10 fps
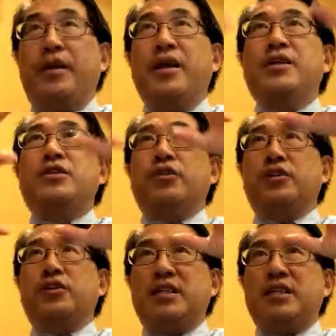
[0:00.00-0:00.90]
so they'll
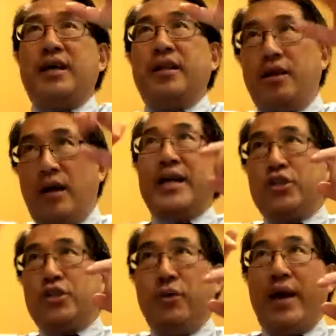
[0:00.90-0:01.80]
see that I got
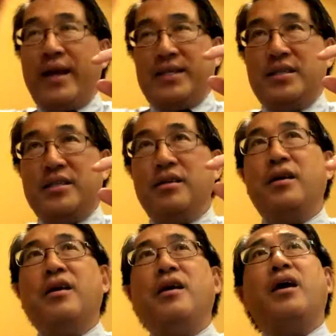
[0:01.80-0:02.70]
2 x's
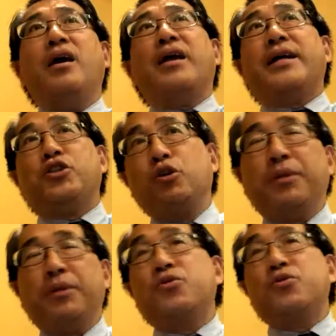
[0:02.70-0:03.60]
and I got 2 plus
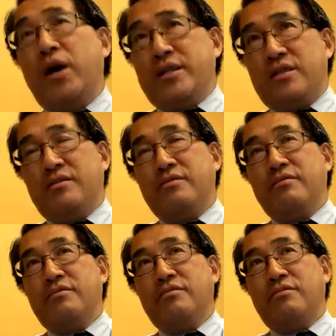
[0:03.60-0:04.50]
1's.
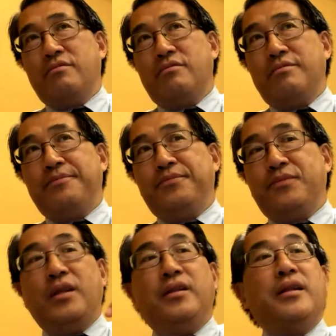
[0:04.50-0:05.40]

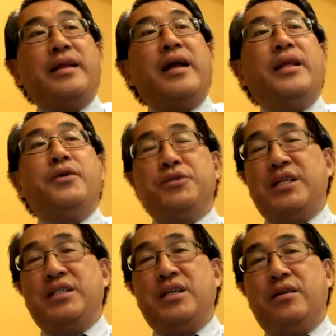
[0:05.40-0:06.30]
Then that equals
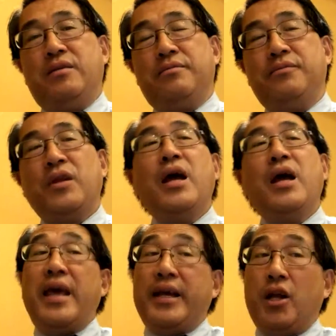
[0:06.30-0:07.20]
16. They
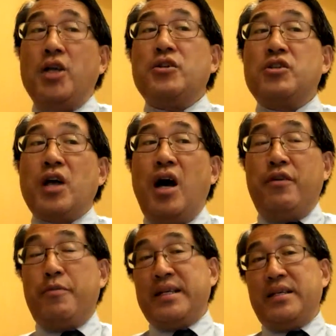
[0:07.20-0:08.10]
can also solve it by
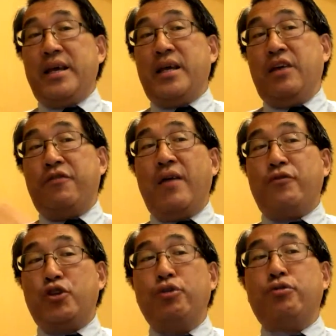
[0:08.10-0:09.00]
saying if I have
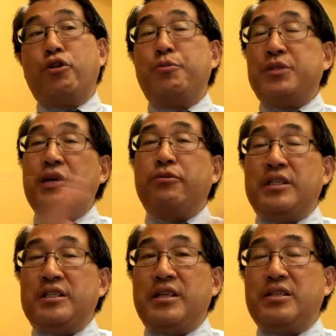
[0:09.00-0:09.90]
2 groups equal to
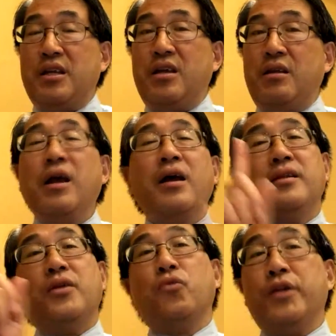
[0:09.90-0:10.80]
16, then
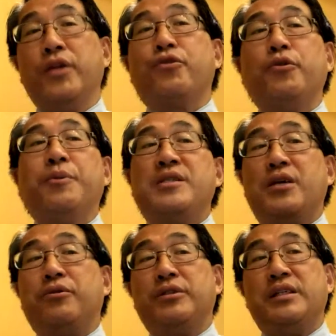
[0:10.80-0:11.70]
1 group is equal
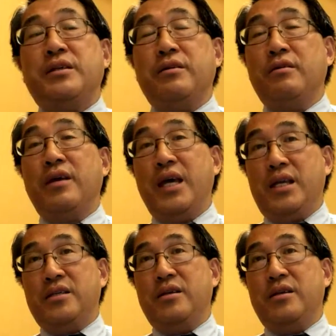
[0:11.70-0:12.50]
to 8.